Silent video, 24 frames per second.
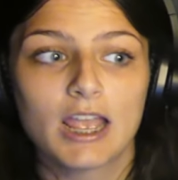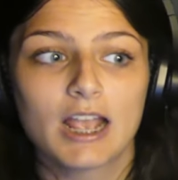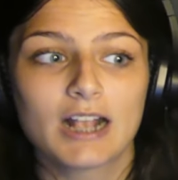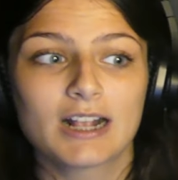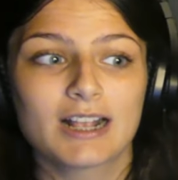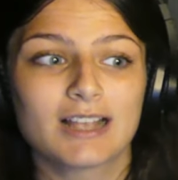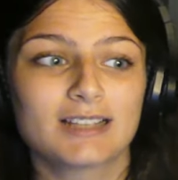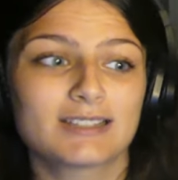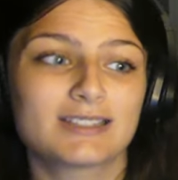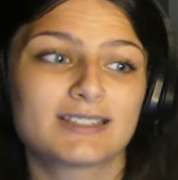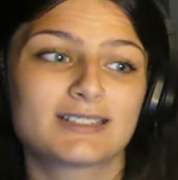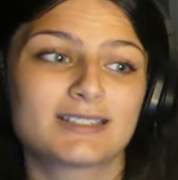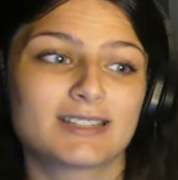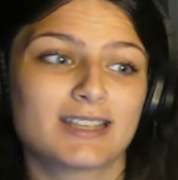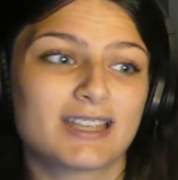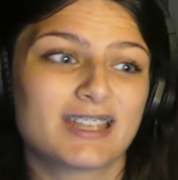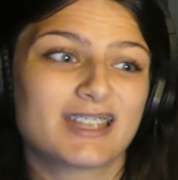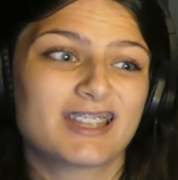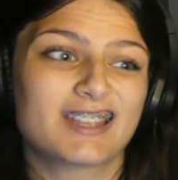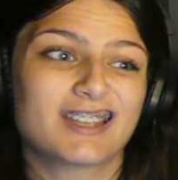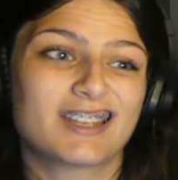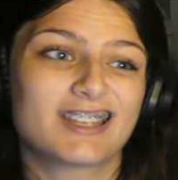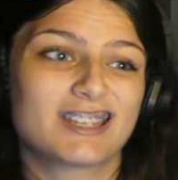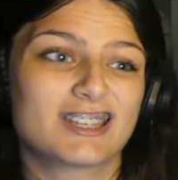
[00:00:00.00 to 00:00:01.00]
Because it's
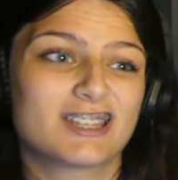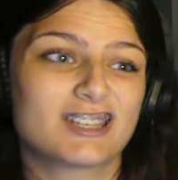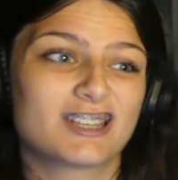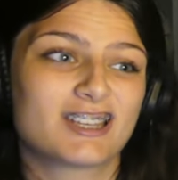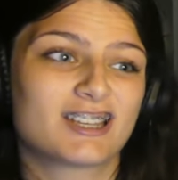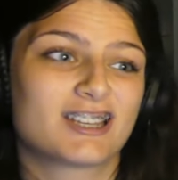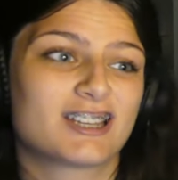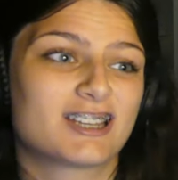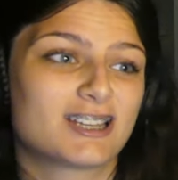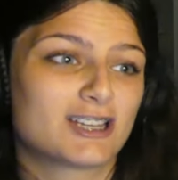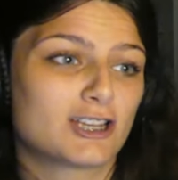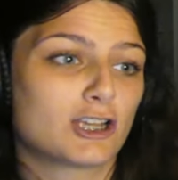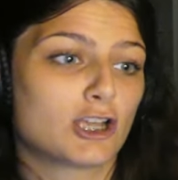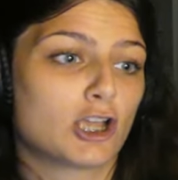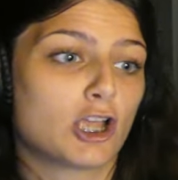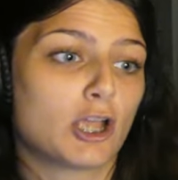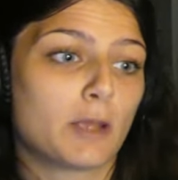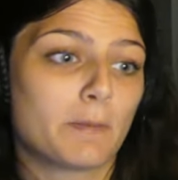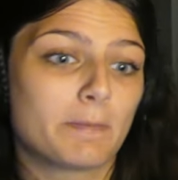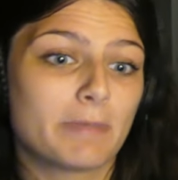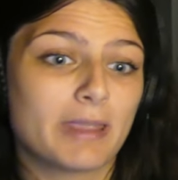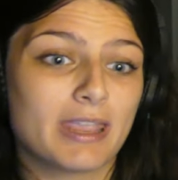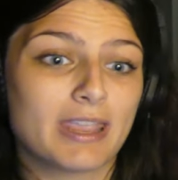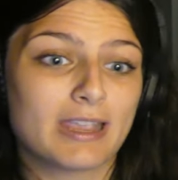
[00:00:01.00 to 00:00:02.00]
like,
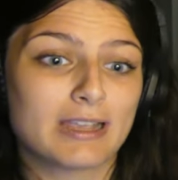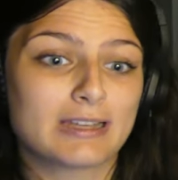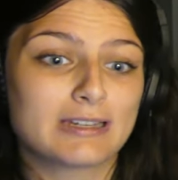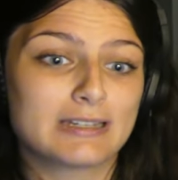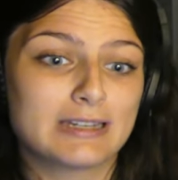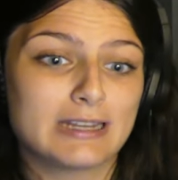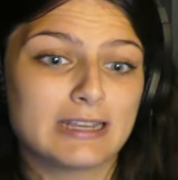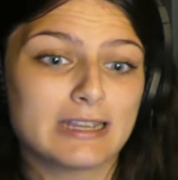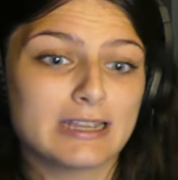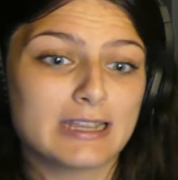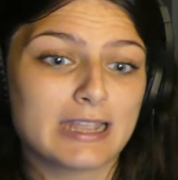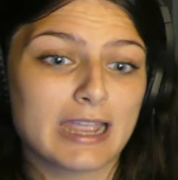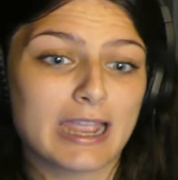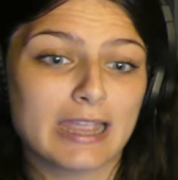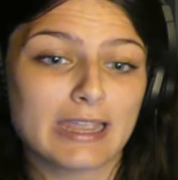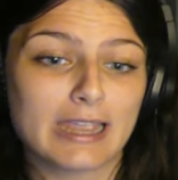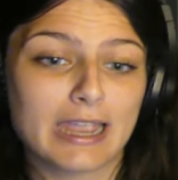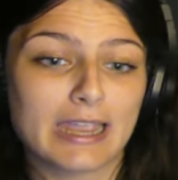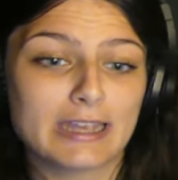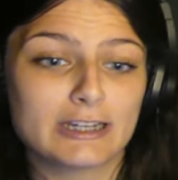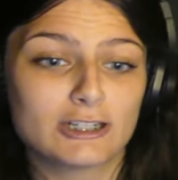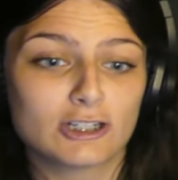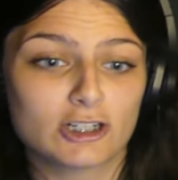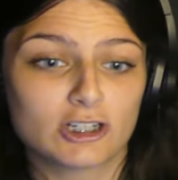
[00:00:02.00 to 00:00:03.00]
being a DEA
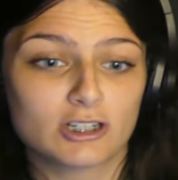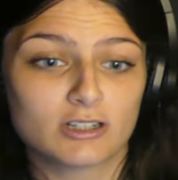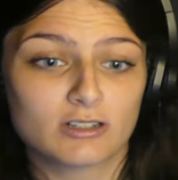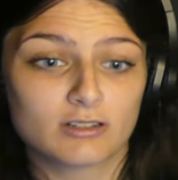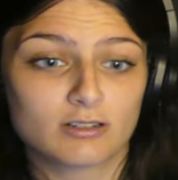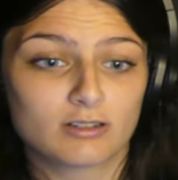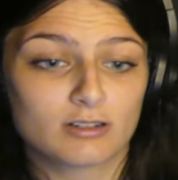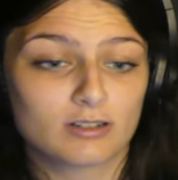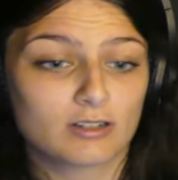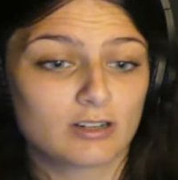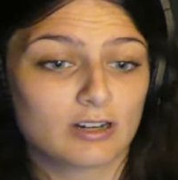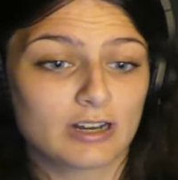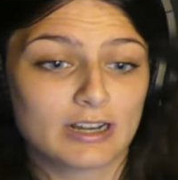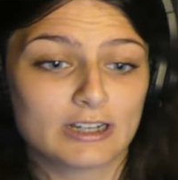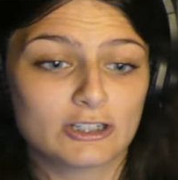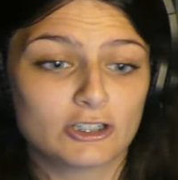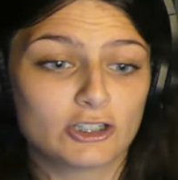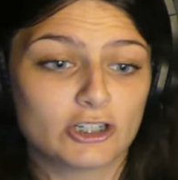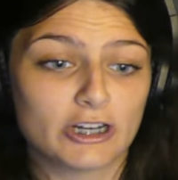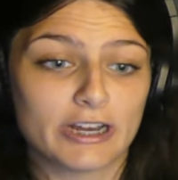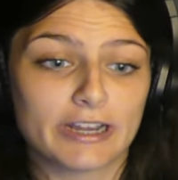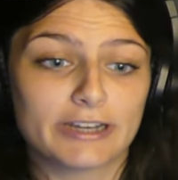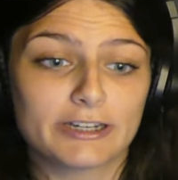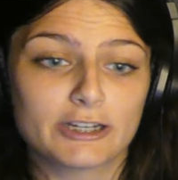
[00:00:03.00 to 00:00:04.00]
agent and
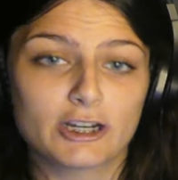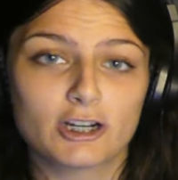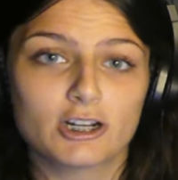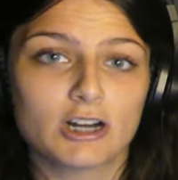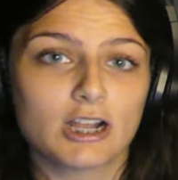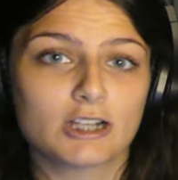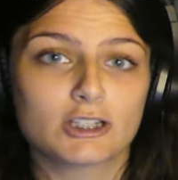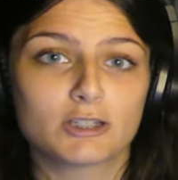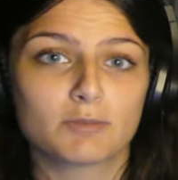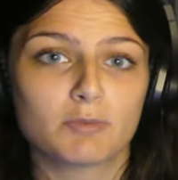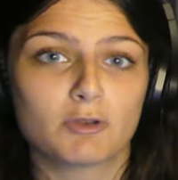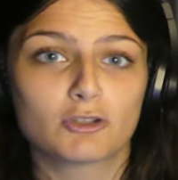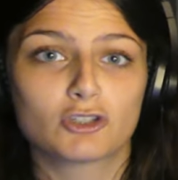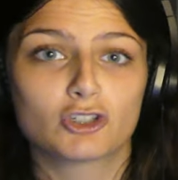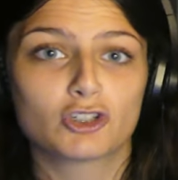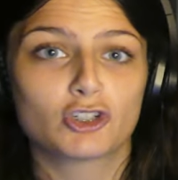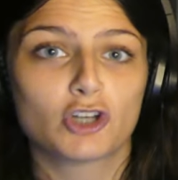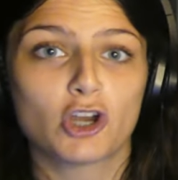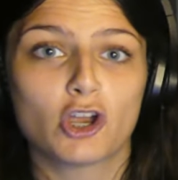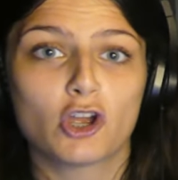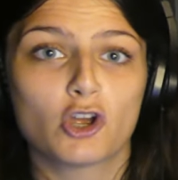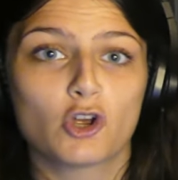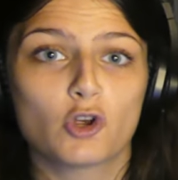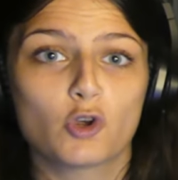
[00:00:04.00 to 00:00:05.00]
shit, you're not supposed to
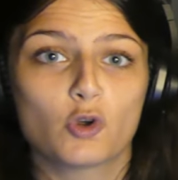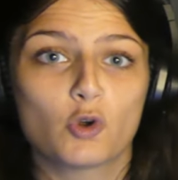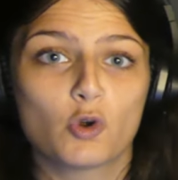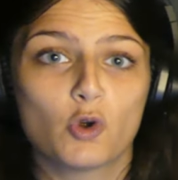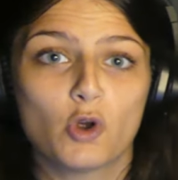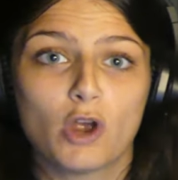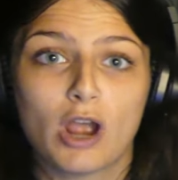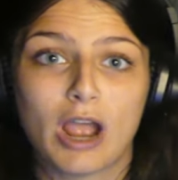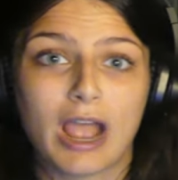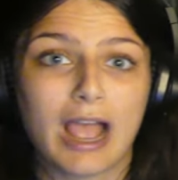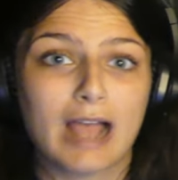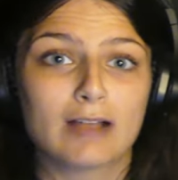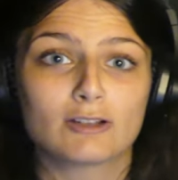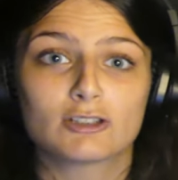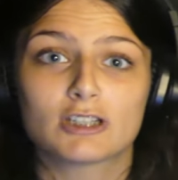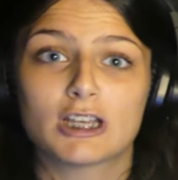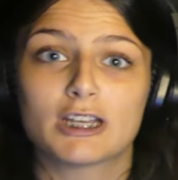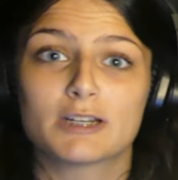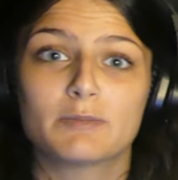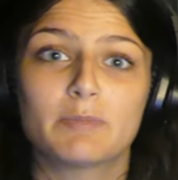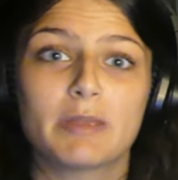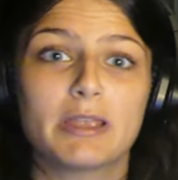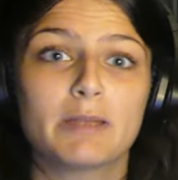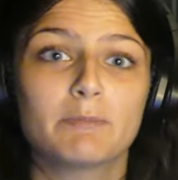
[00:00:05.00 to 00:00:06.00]
show
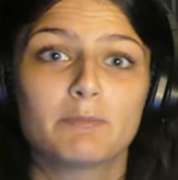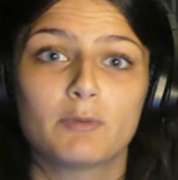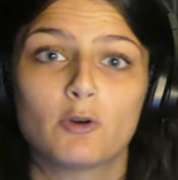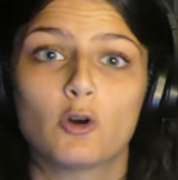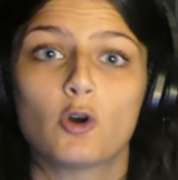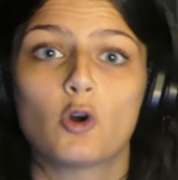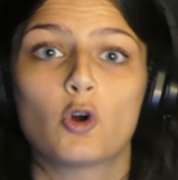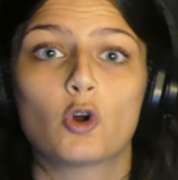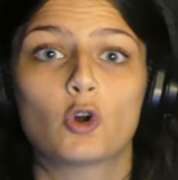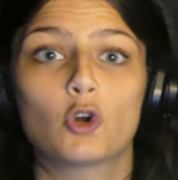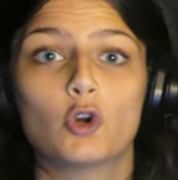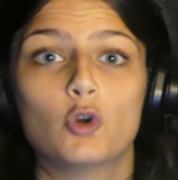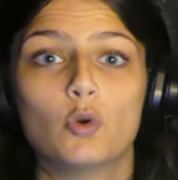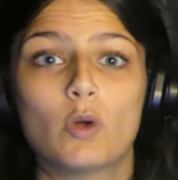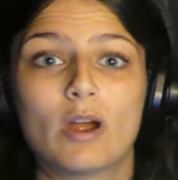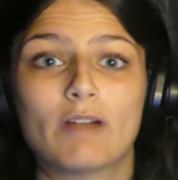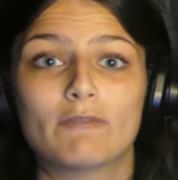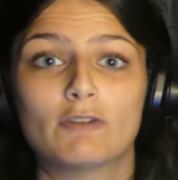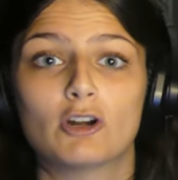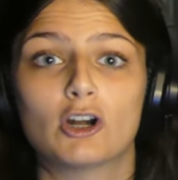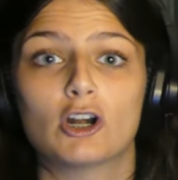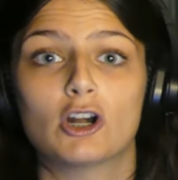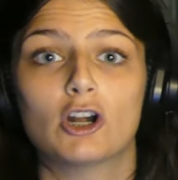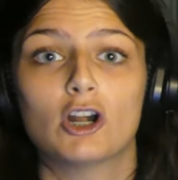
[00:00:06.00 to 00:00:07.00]
outside people or
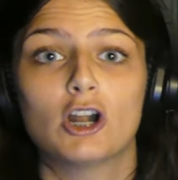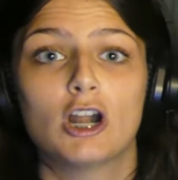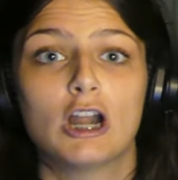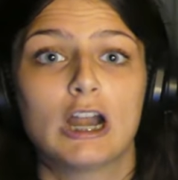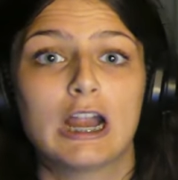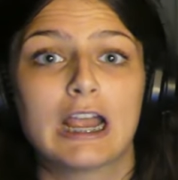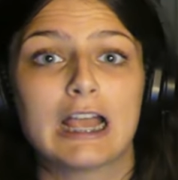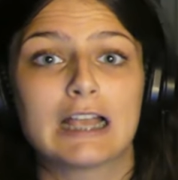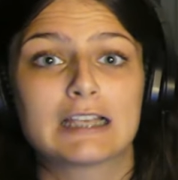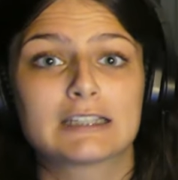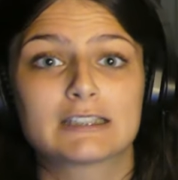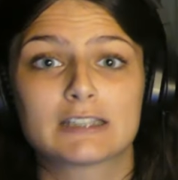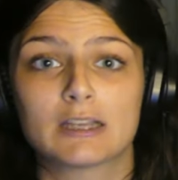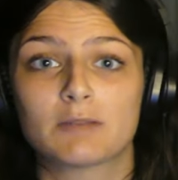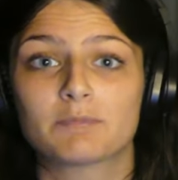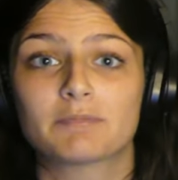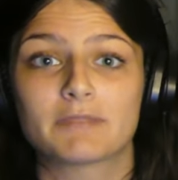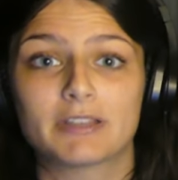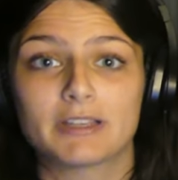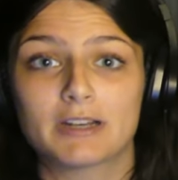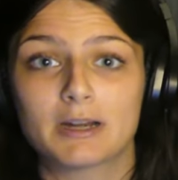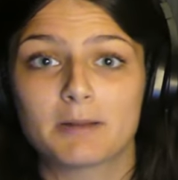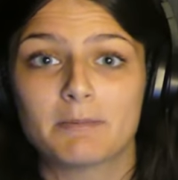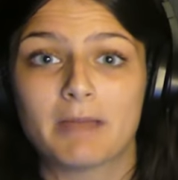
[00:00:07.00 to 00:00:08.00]
whoever
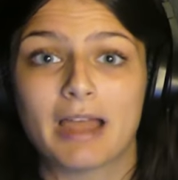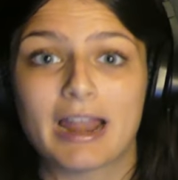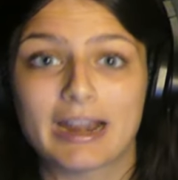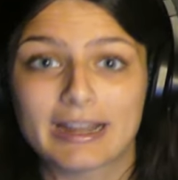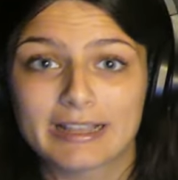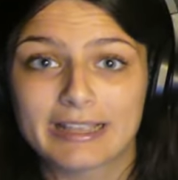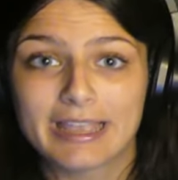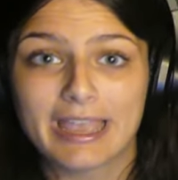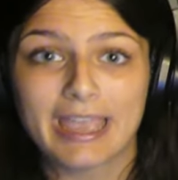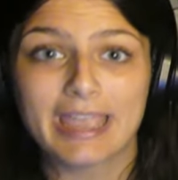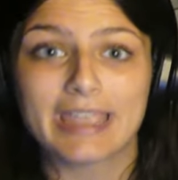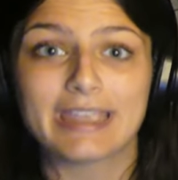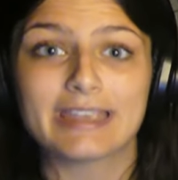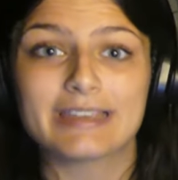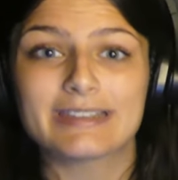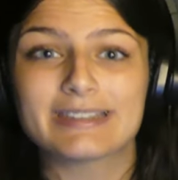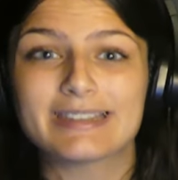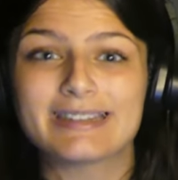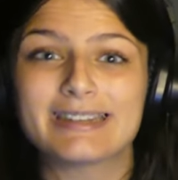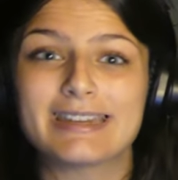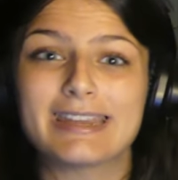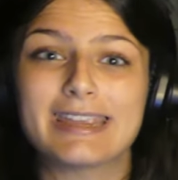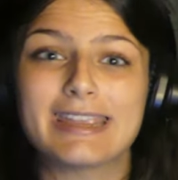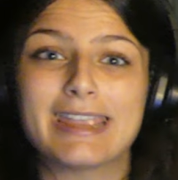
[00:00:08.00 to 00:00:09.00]
something about a case.
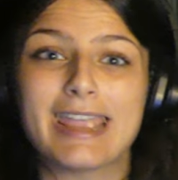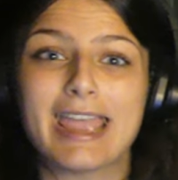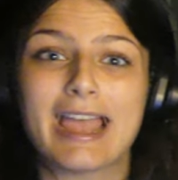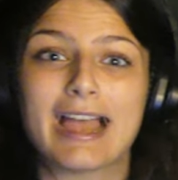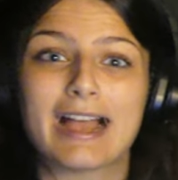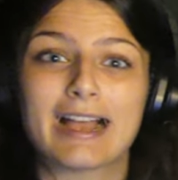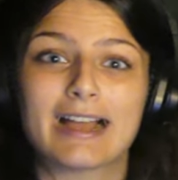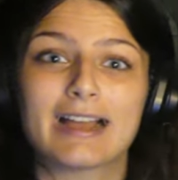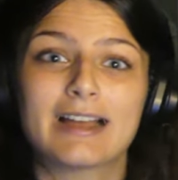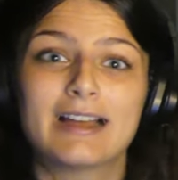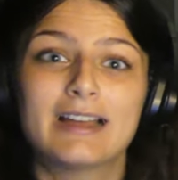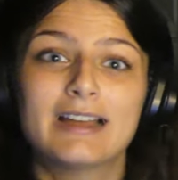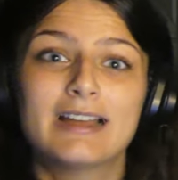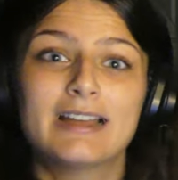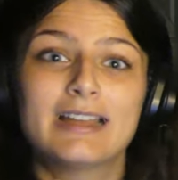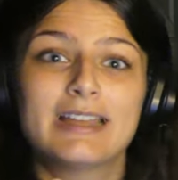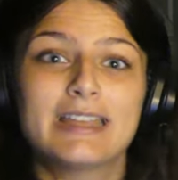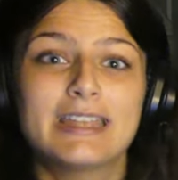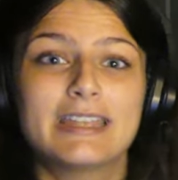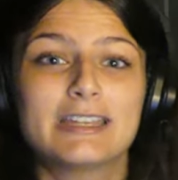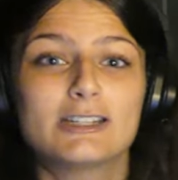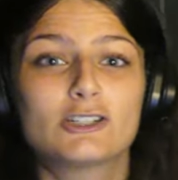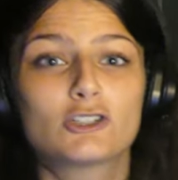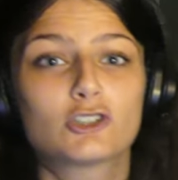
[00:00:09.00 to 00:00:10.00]
And yeah,
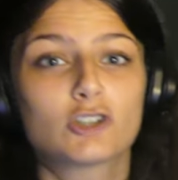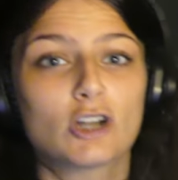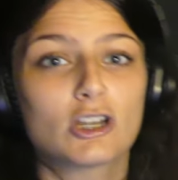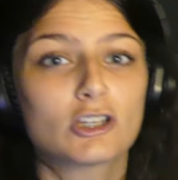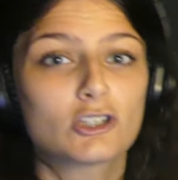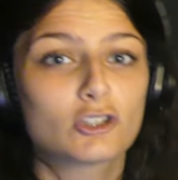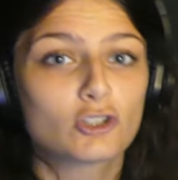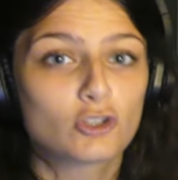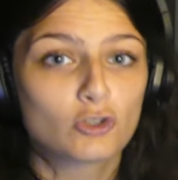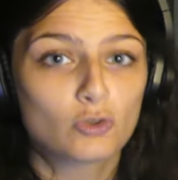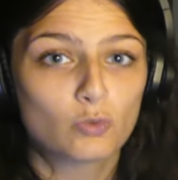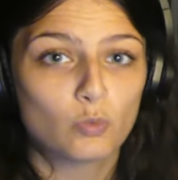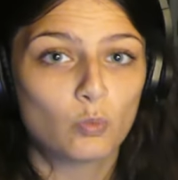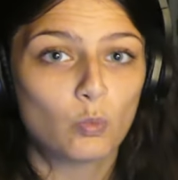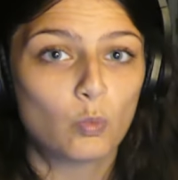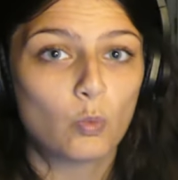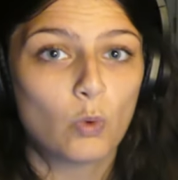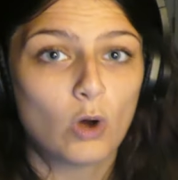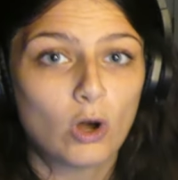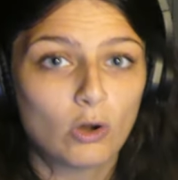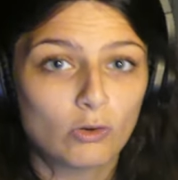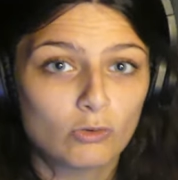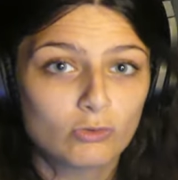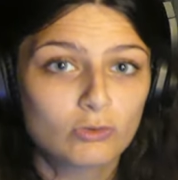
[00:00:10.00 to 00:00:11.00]
he trusts
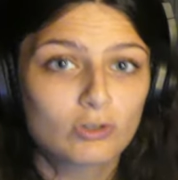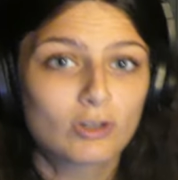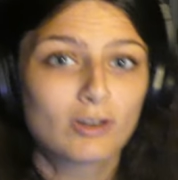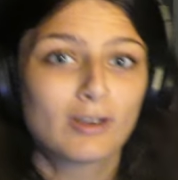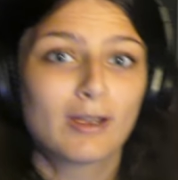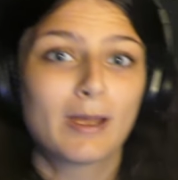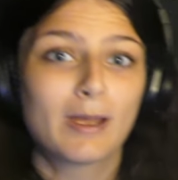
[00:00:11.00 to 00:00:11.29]
Walt.